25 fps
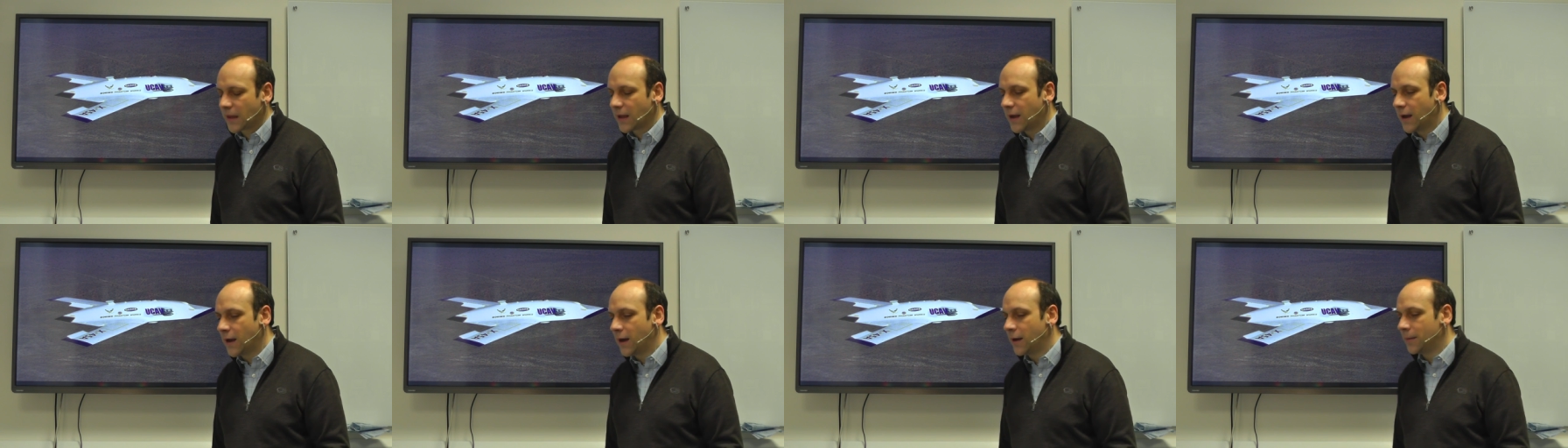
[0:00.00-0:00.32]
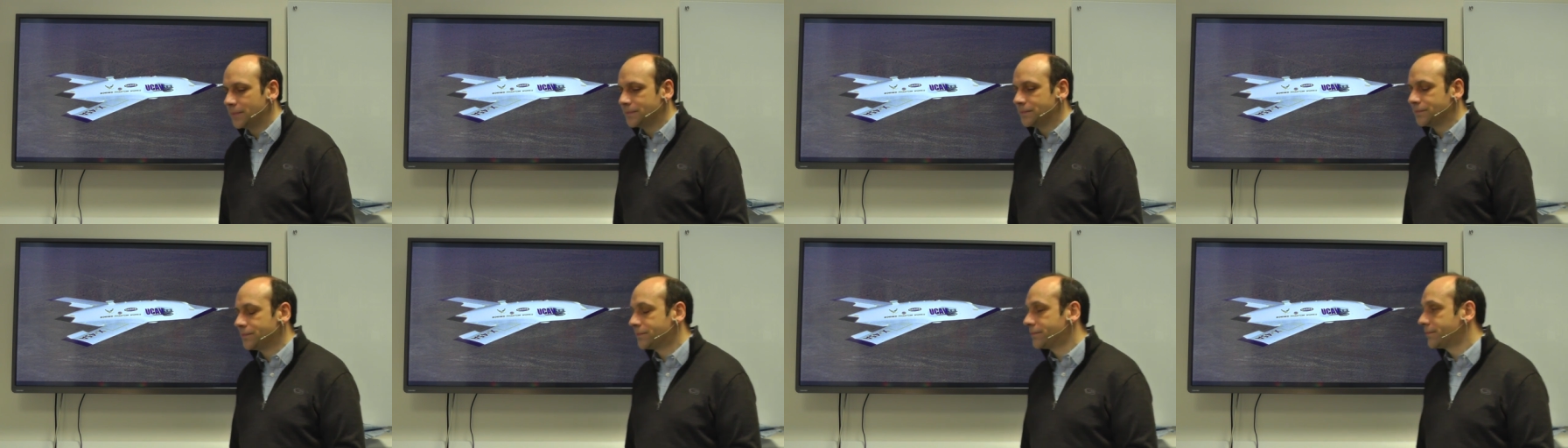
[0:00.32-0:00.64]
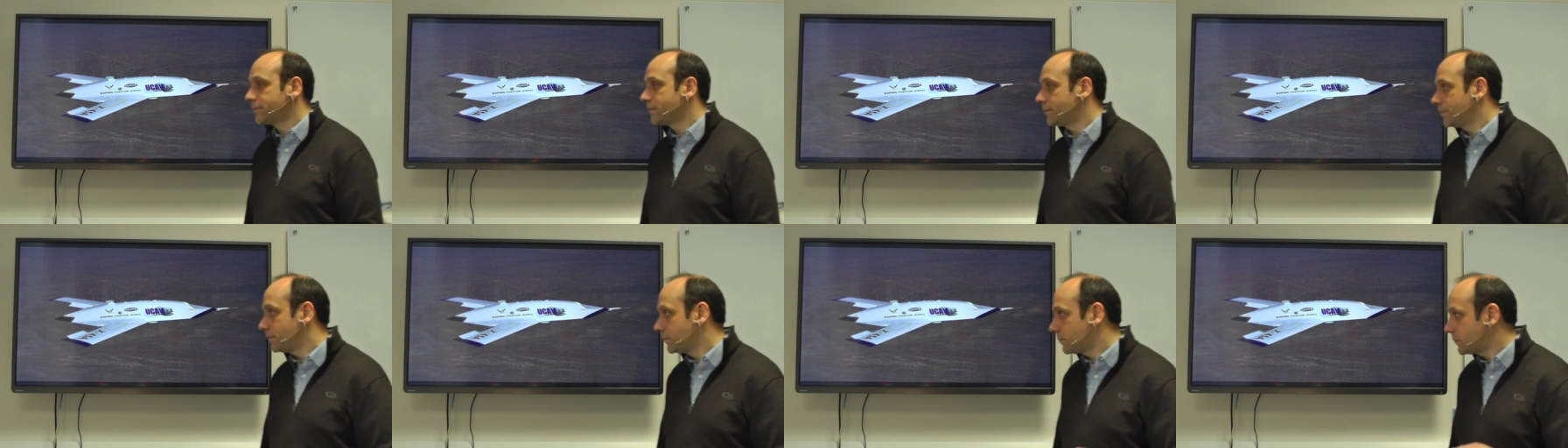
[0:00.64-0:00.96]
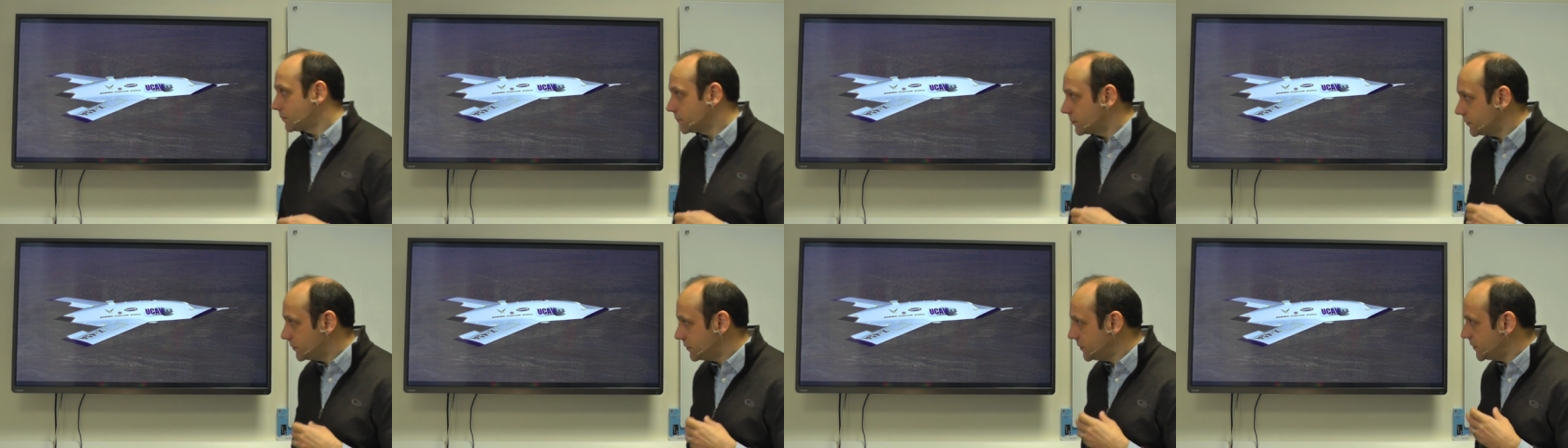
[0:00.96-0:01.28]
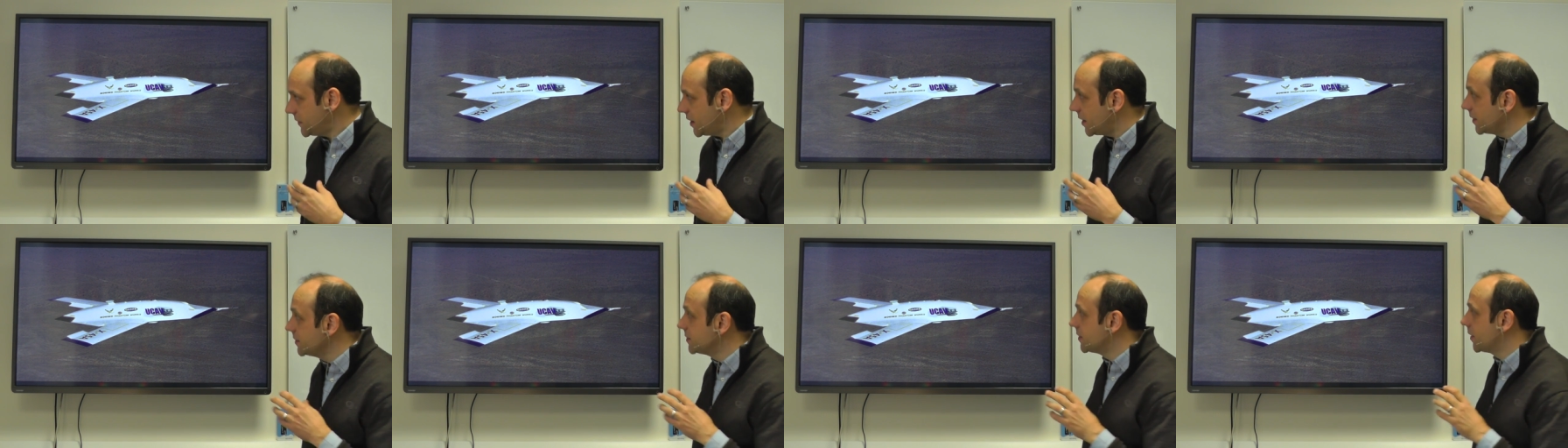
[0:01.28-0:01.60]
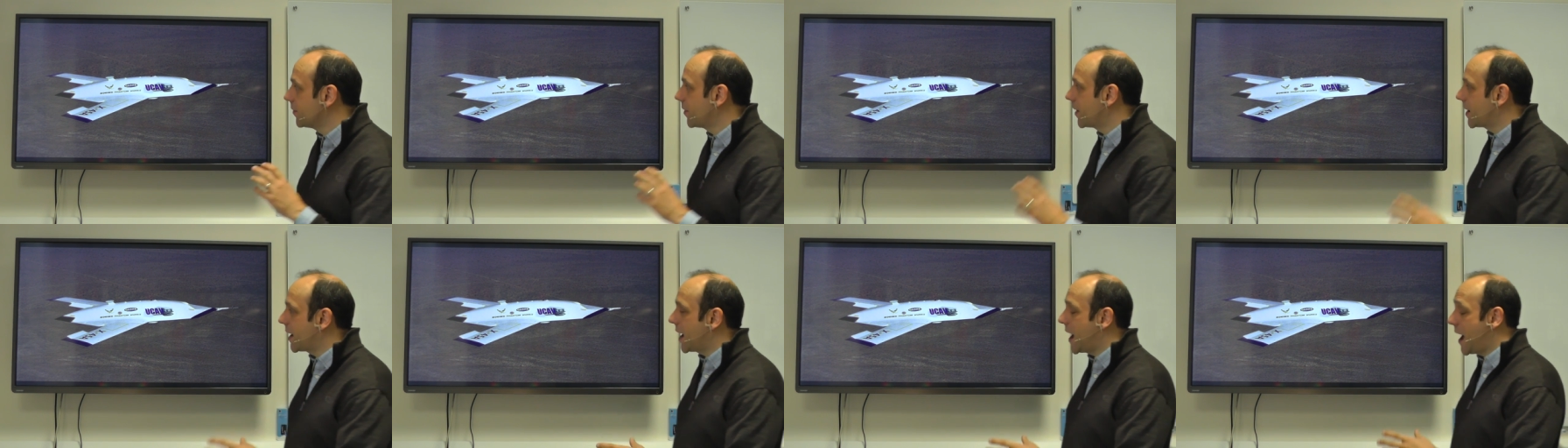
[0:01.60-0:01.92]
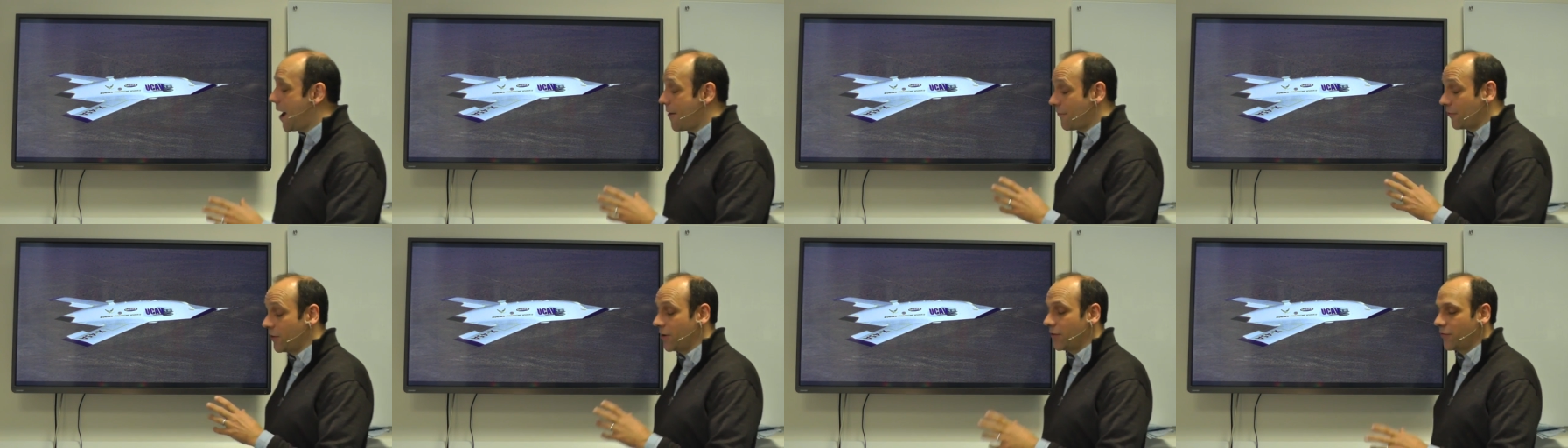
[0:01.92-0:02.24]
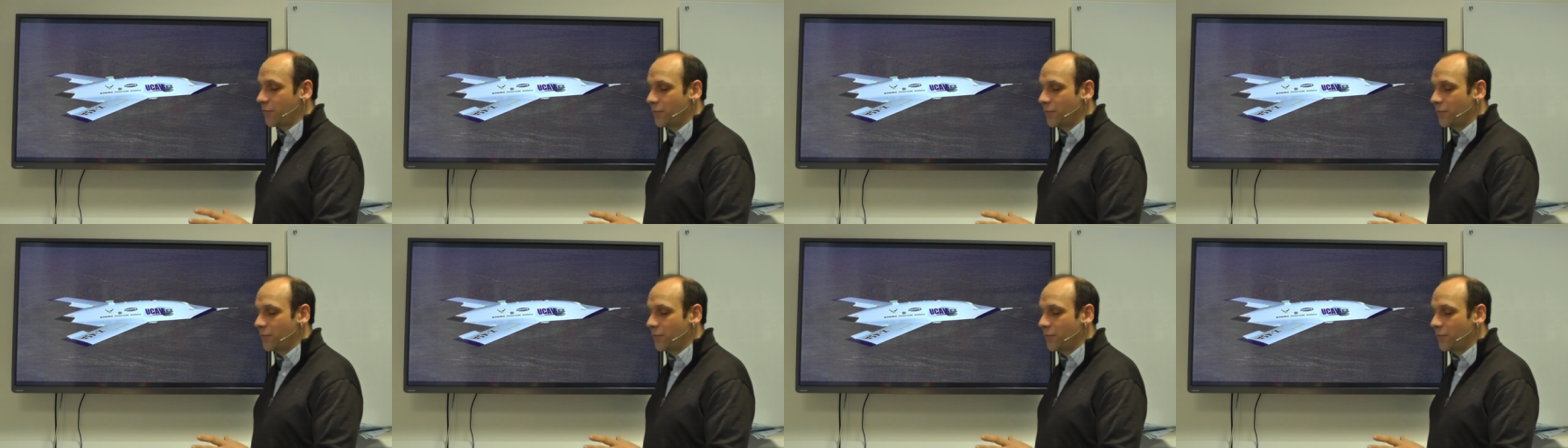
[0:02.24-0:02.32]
Um, so they haven't,